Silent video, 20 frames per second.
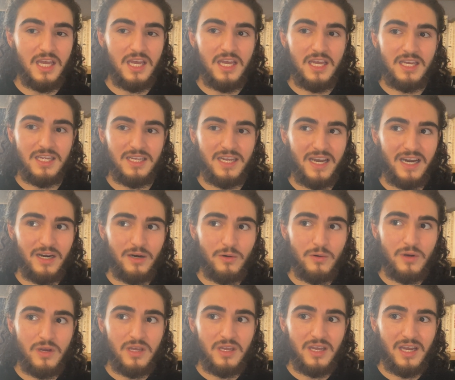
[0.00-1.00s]

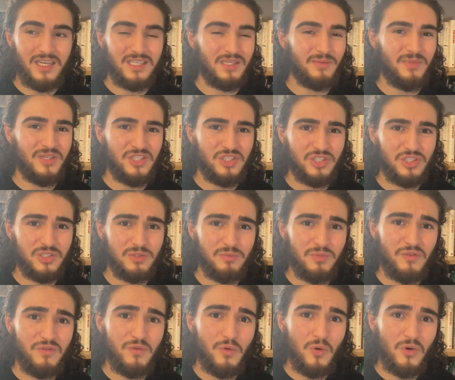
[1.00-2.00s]
Now, as I mentioned
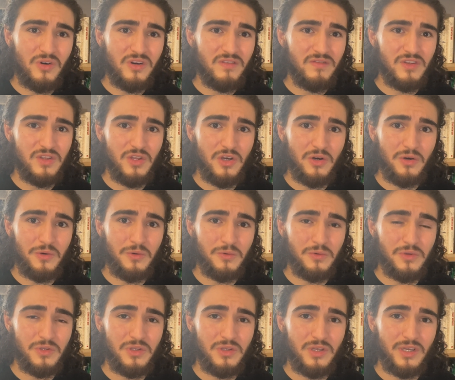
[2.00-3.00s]
before, even though
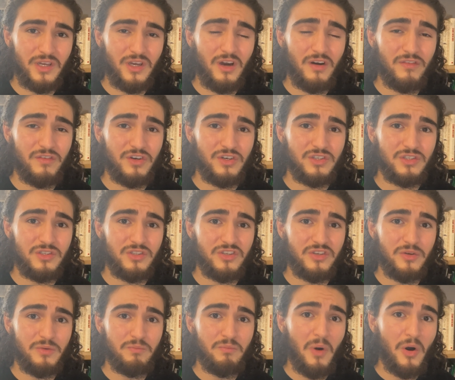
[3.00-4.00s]
it covers
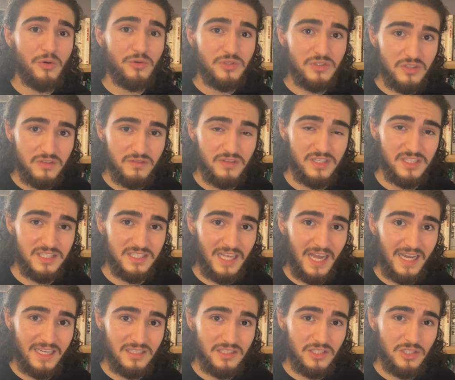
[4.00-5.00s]
most of the
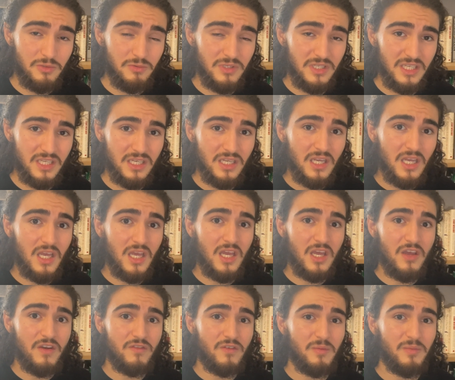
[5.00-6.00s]
stats you need
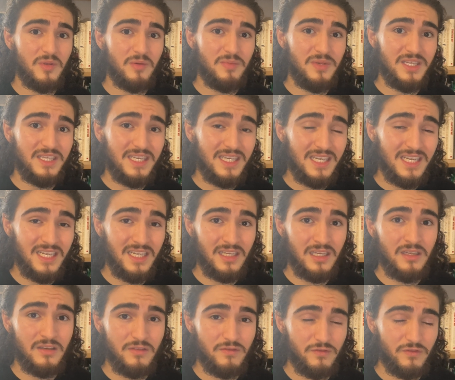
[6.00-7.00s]
from the
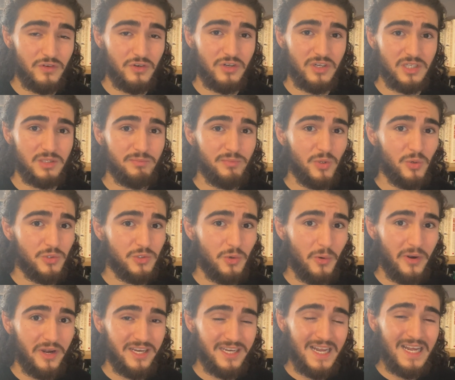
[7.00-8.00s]
beginning for
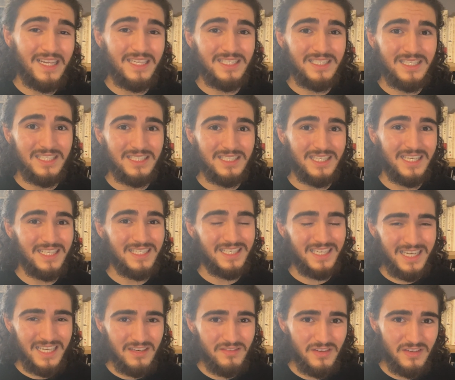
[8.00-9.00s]
exploratory analysis, it's
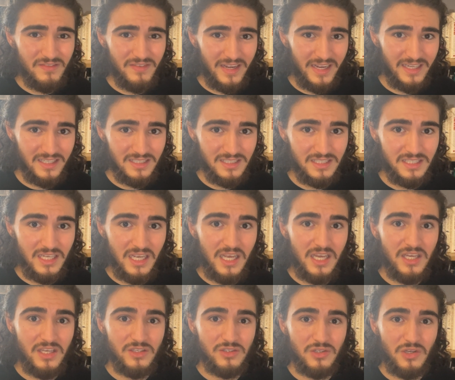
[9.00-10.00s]
kind of advanced,
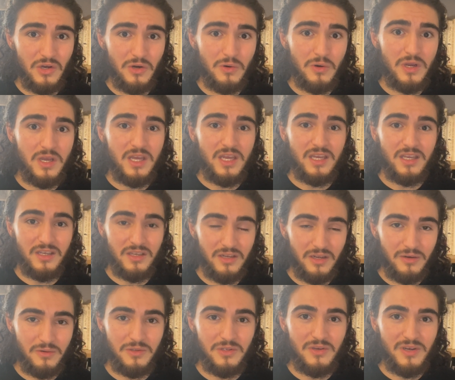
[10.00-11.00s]
so
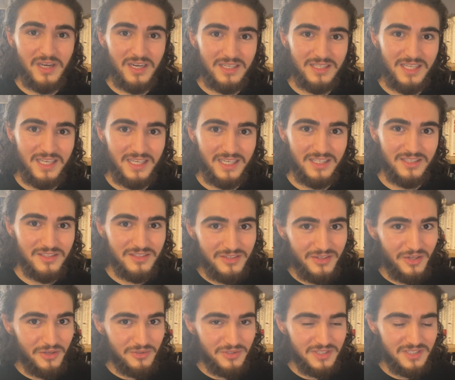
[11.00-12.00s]
you gotta take it
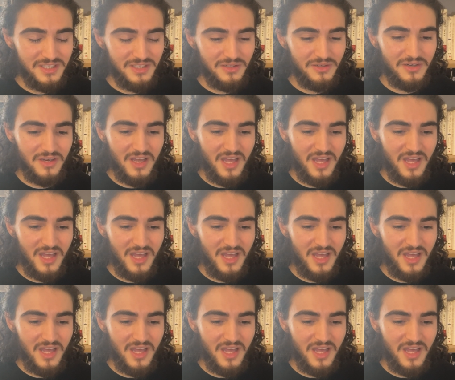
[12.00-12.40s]
slow still.